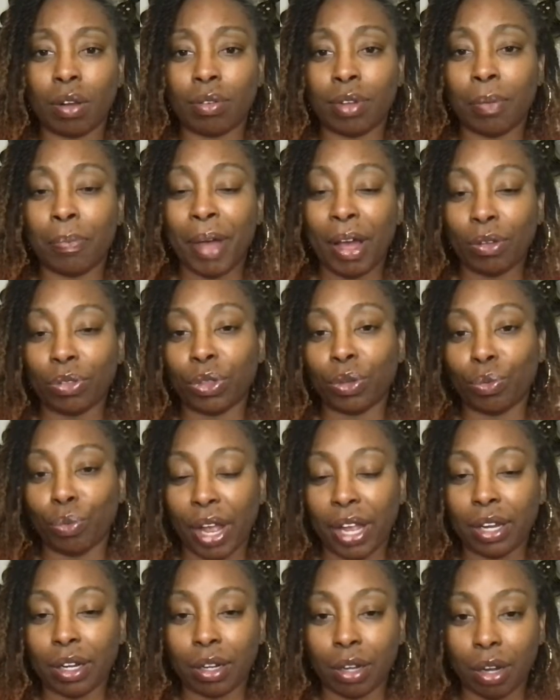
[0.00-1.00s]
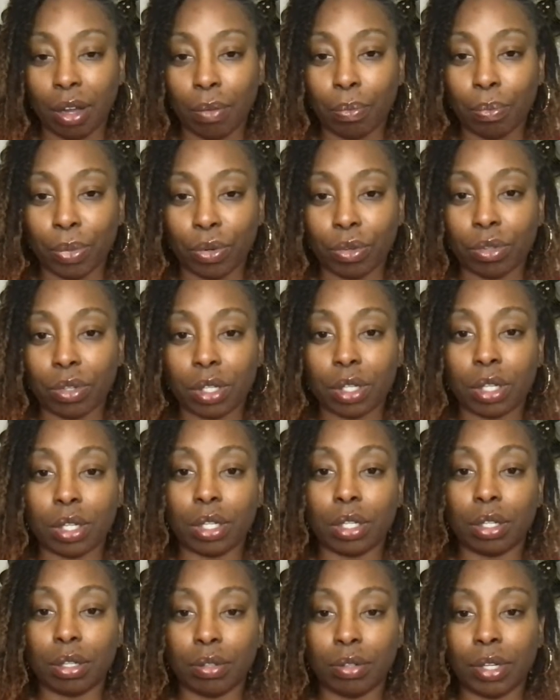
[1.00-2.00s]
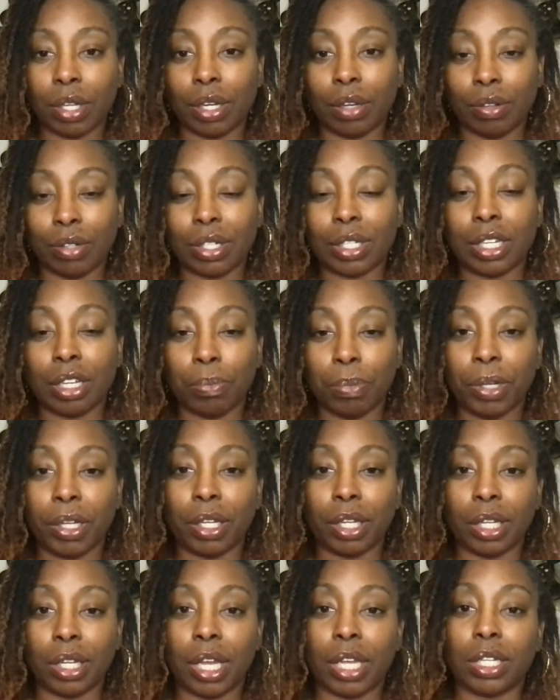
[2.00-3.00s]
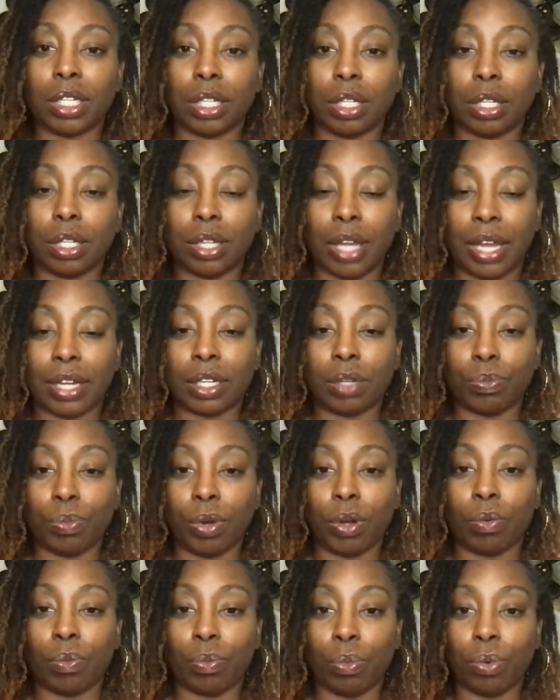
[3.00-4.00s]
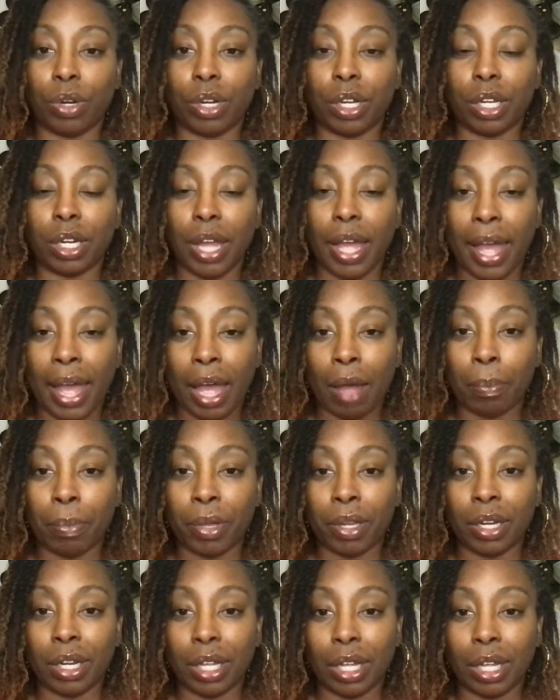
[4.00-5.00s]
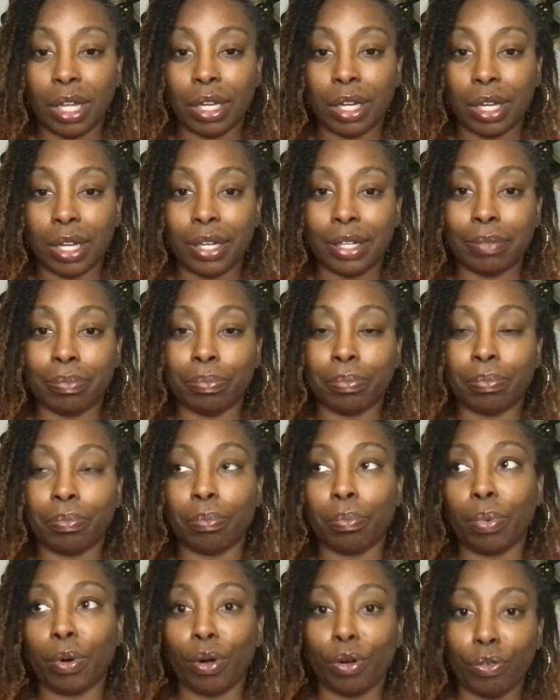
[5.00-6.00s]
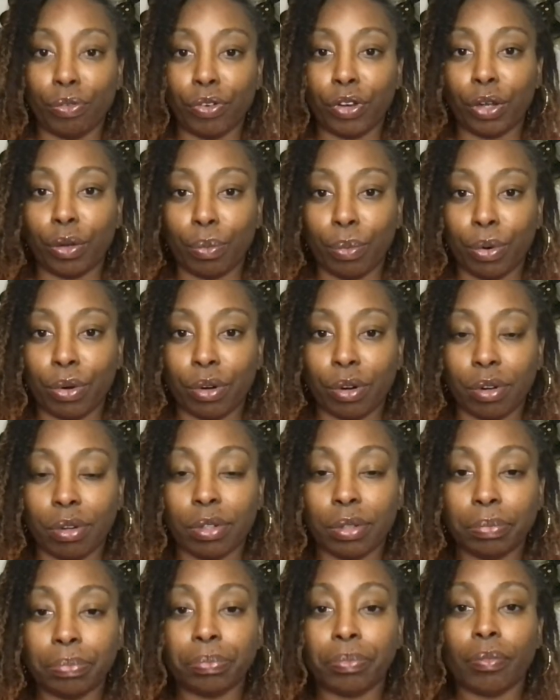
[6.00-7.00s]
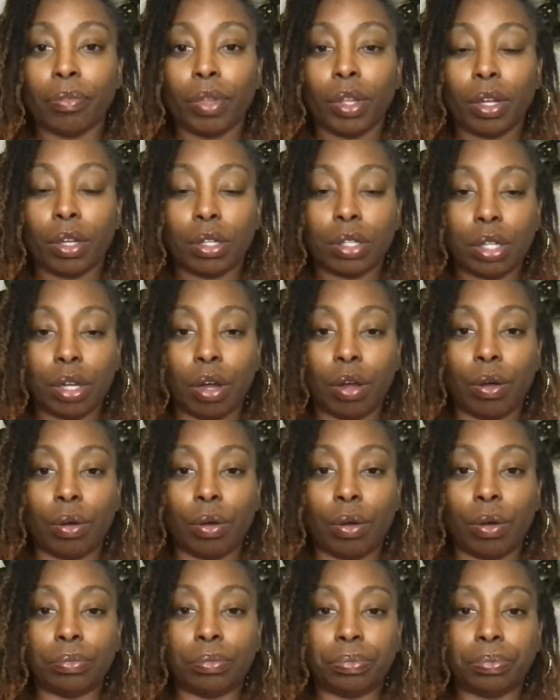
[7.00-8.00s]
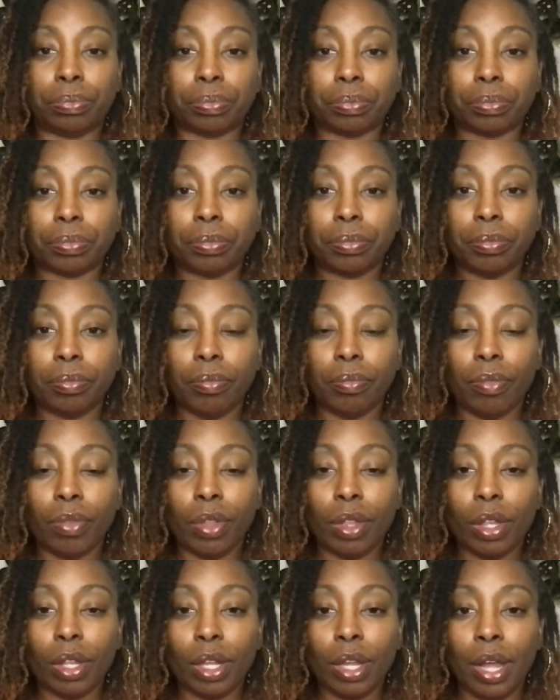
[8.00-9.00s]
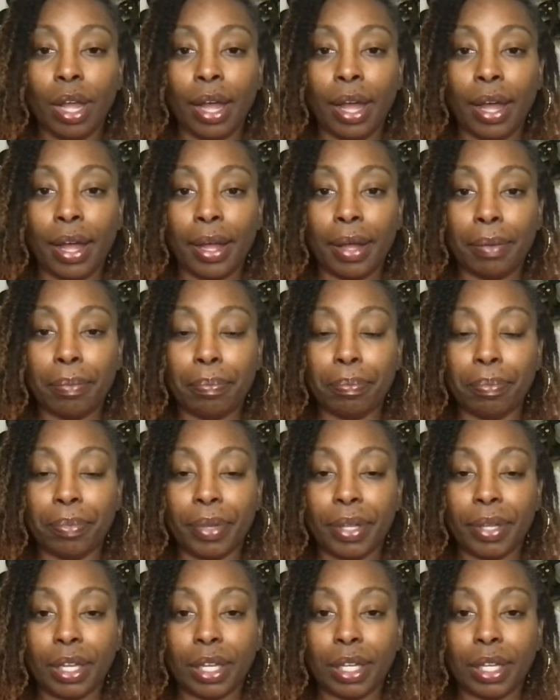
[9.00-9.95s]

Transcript: about the right numbers. Typically that's what would happen in a perfect world. So, um,